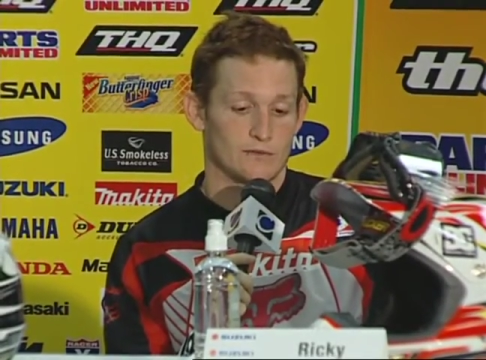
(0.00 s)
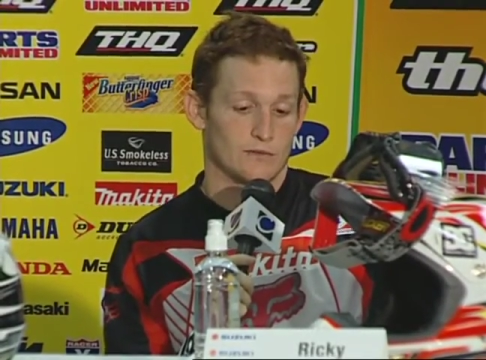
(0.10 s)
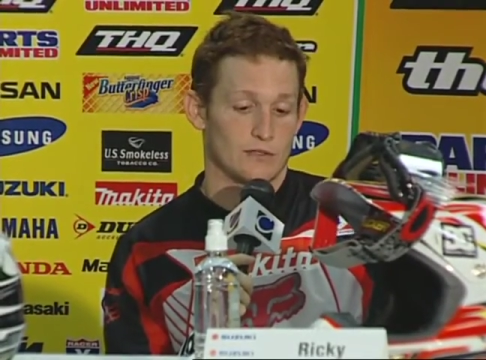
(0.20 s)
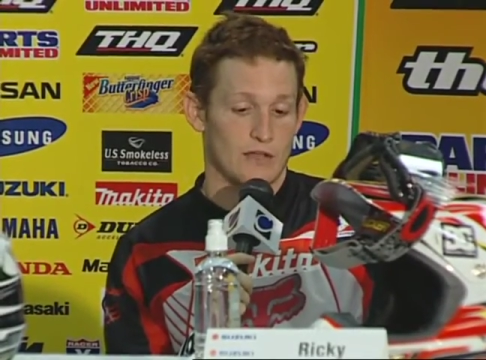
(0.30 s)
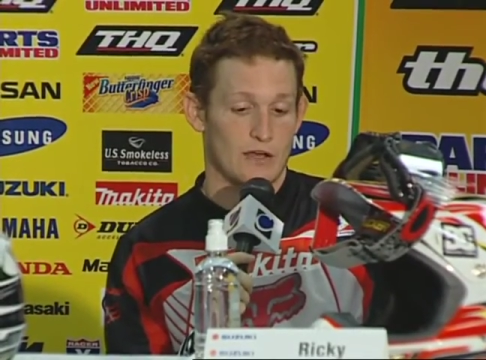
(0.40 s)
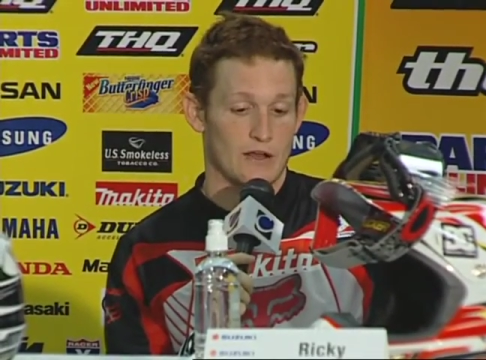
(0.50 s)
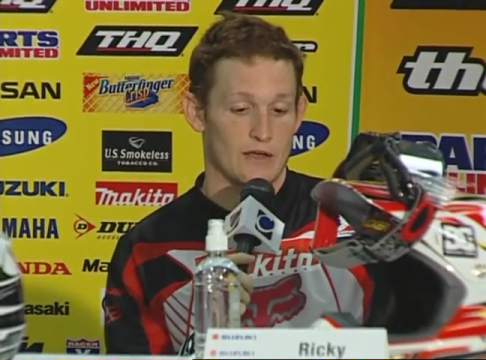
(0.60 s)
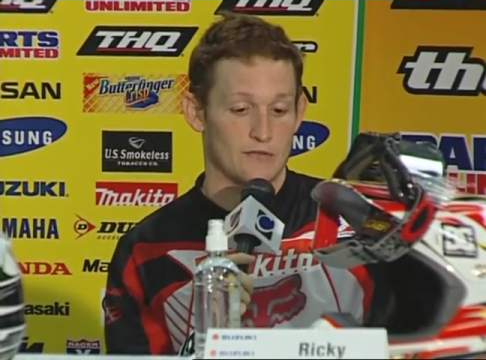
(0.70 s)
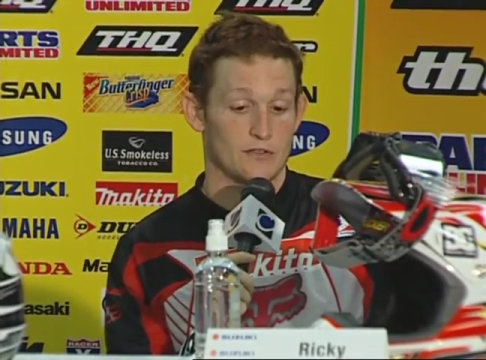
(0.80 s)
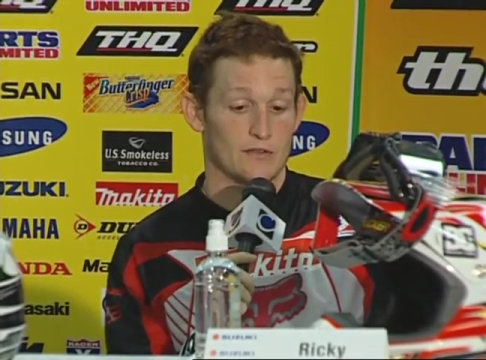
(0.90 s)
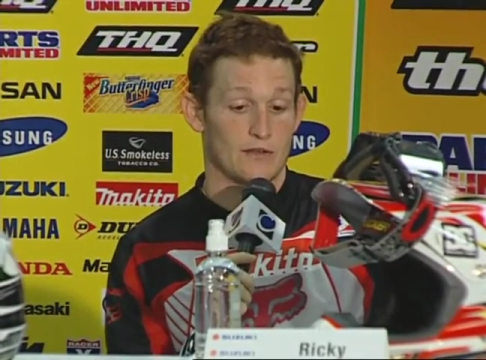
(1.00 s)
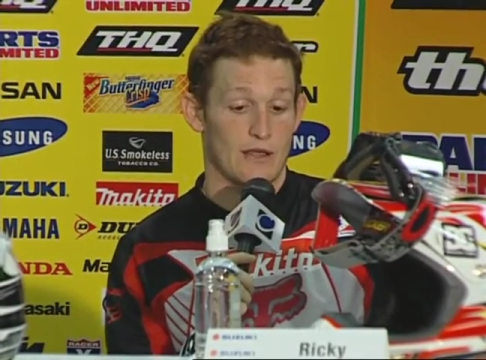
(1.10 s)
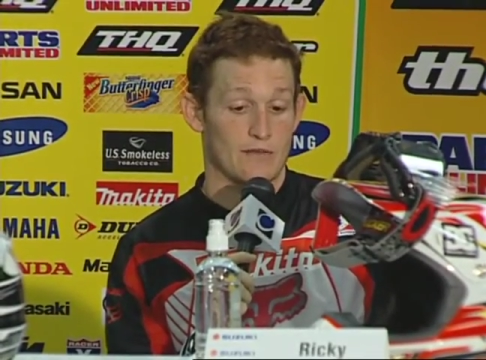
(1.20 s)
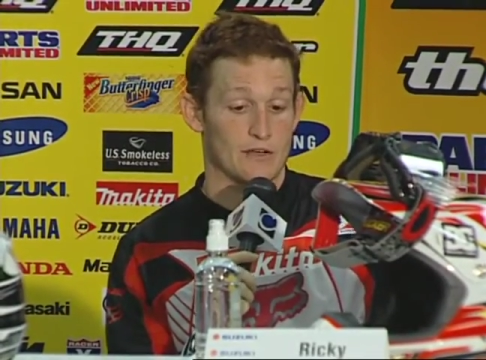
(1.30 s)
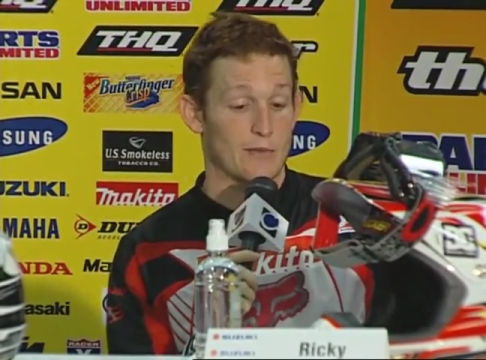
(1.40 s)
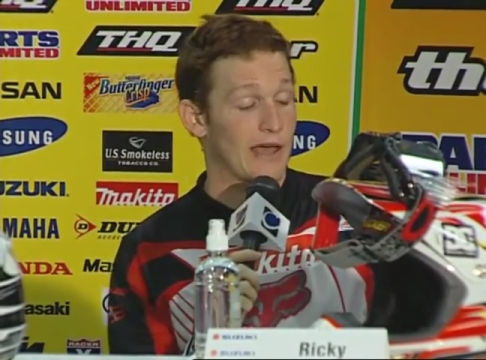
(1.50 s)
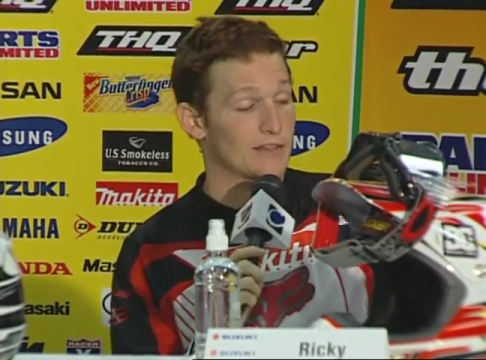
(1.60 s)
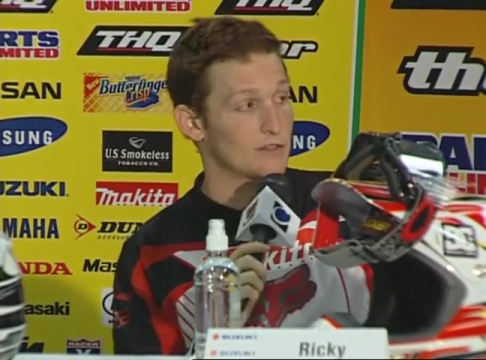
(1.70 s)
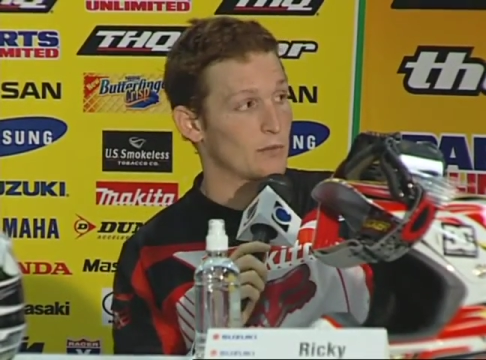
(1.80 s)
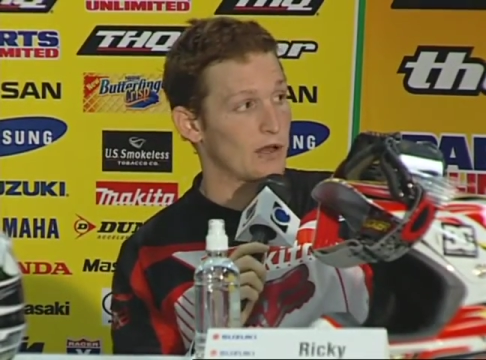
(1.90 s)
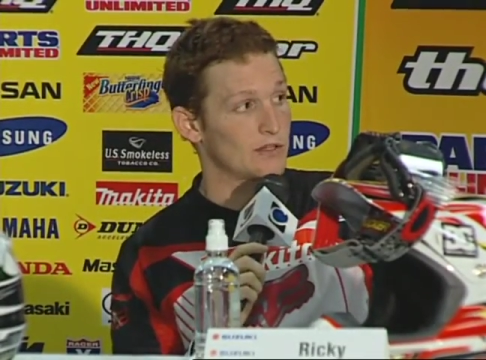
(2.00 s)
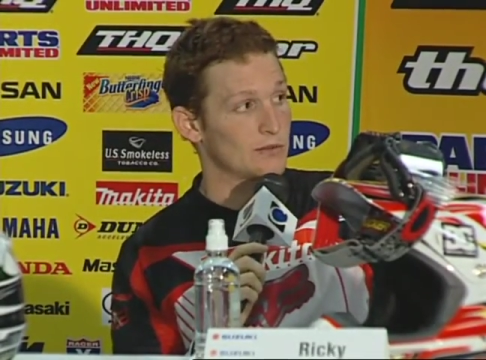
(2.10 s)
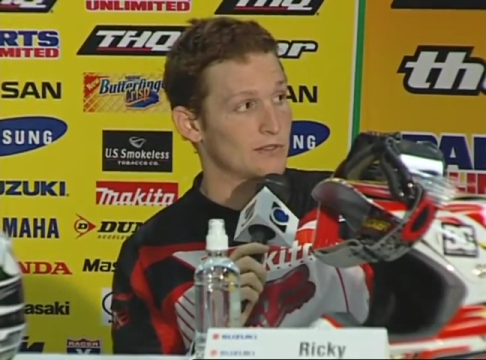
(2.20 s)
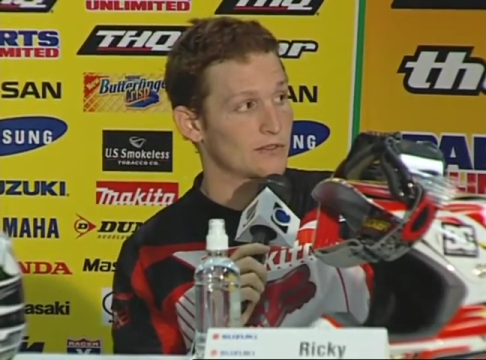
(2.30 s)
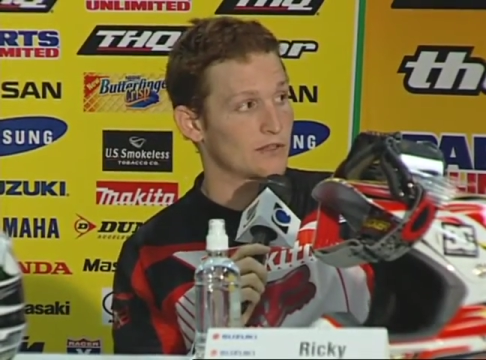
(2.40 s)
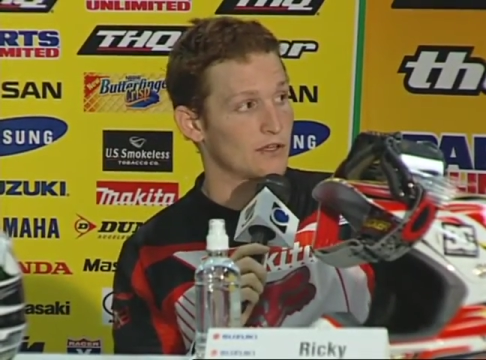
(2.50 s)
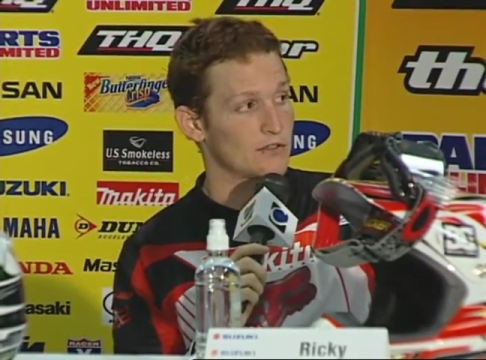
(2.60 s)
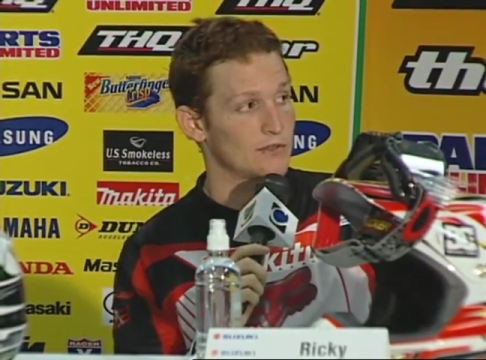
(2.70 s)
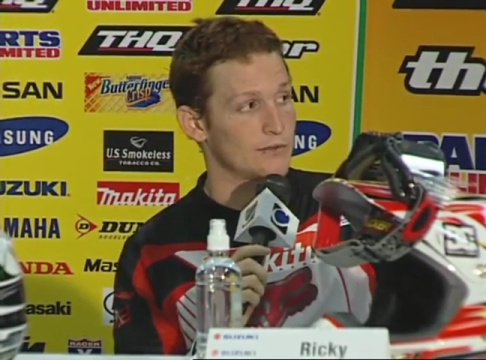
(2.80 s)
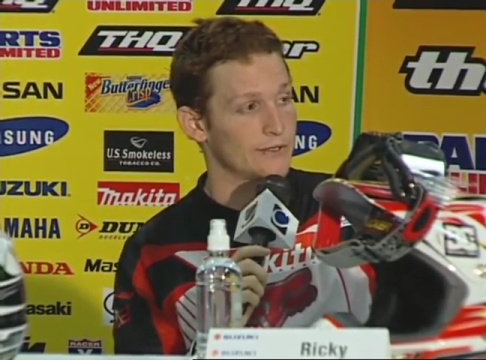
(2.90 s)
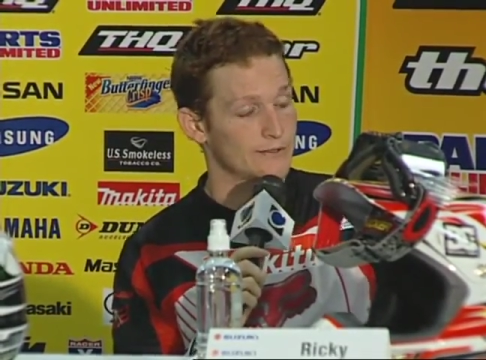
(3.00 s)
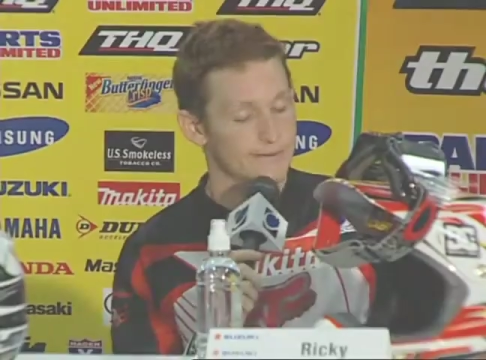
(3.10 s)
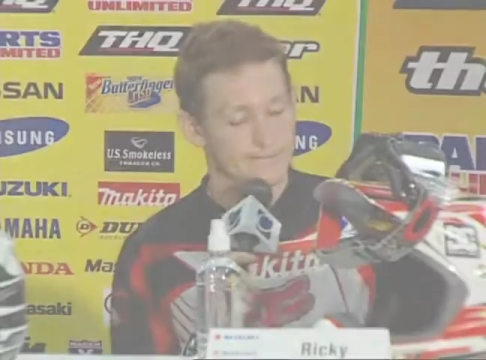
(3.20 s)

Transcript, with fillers: without having having to pass him while he was on two wheels.